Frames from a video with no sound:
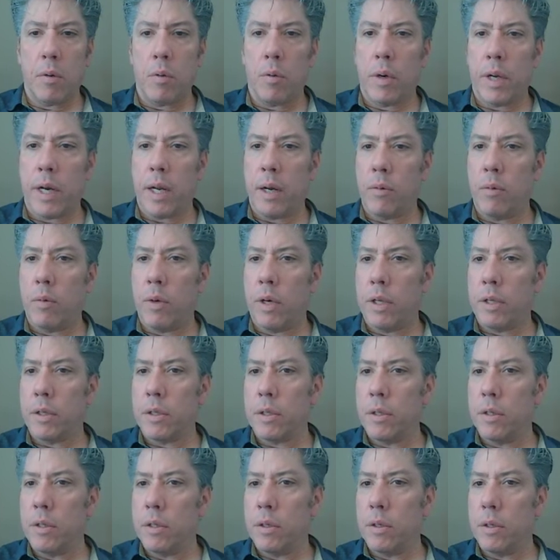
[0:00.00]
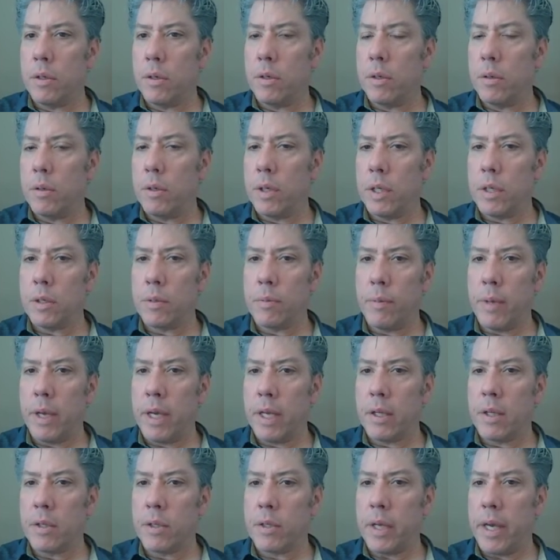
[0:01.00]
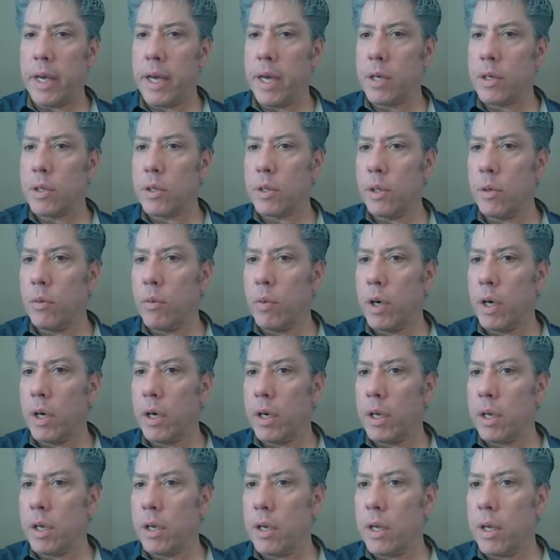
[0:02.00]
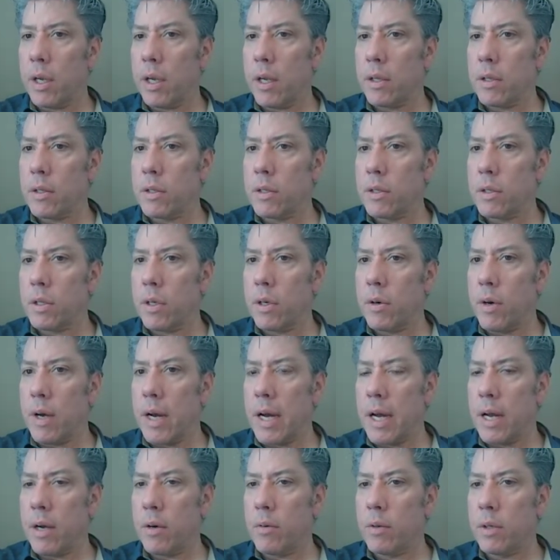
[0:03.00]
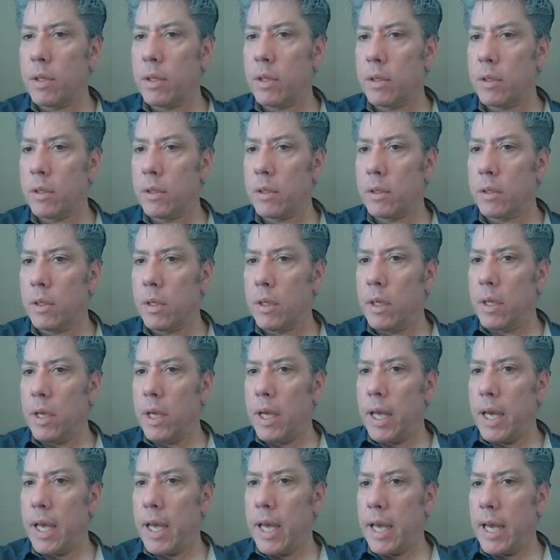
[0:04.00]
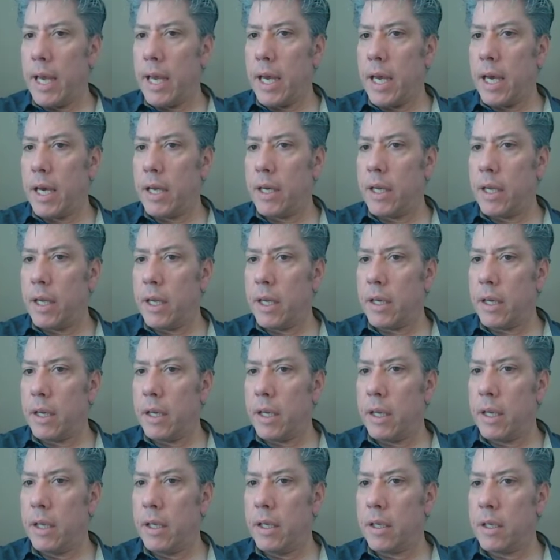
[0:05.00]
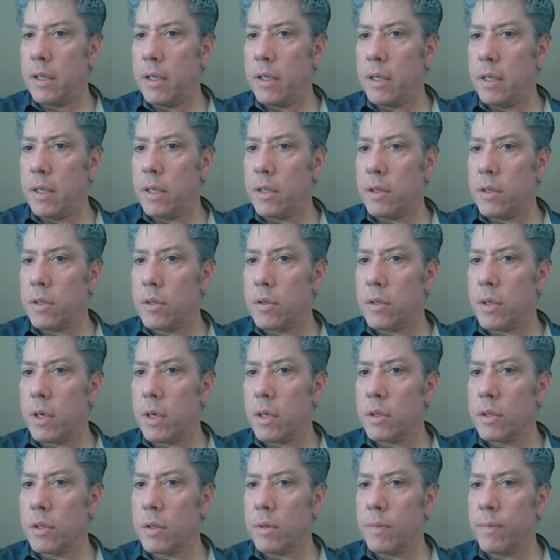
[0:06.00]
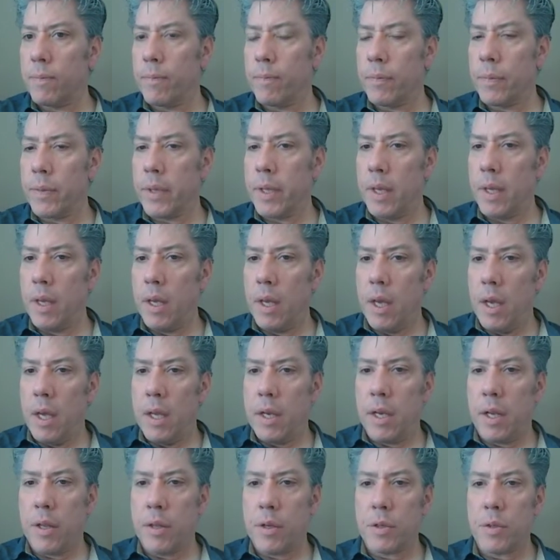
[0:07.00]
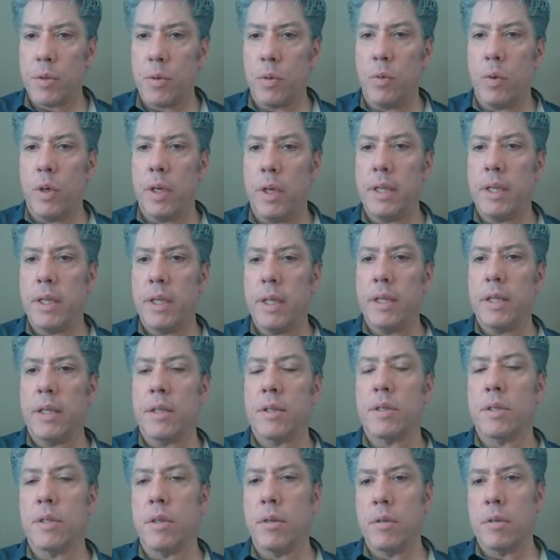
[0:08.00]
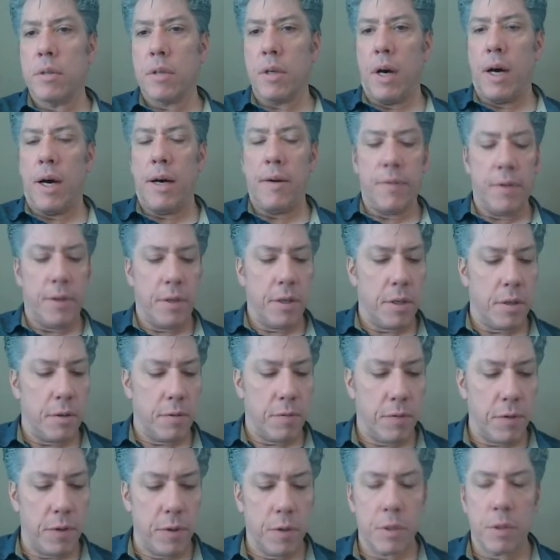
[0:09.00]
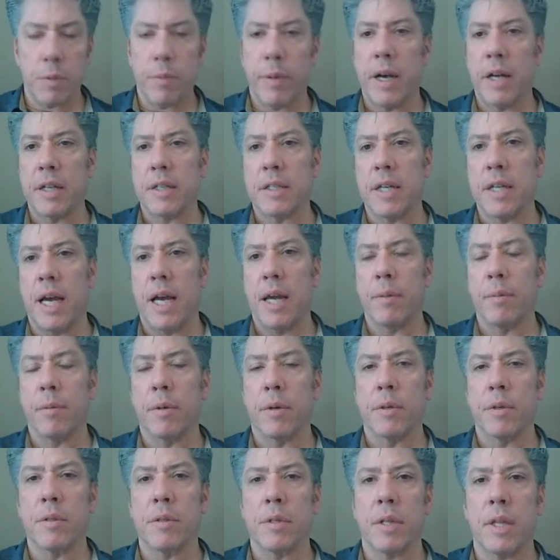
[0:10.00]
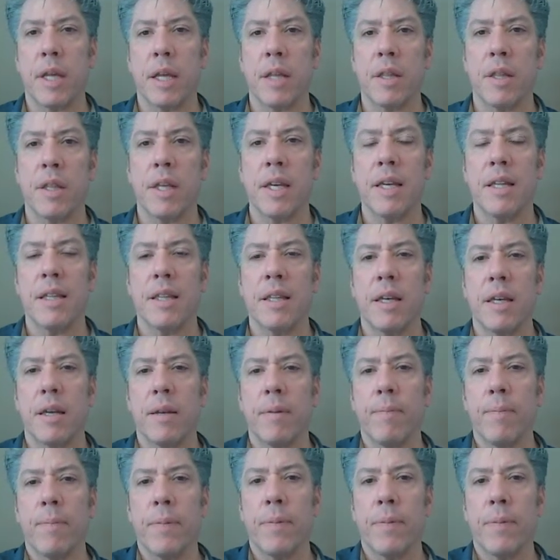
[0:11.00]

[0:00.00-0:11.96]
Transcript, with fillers: what I want to do is make this actually work and so I will add, and end instruction. Now, there's one thing that students often confuse about timers. They think that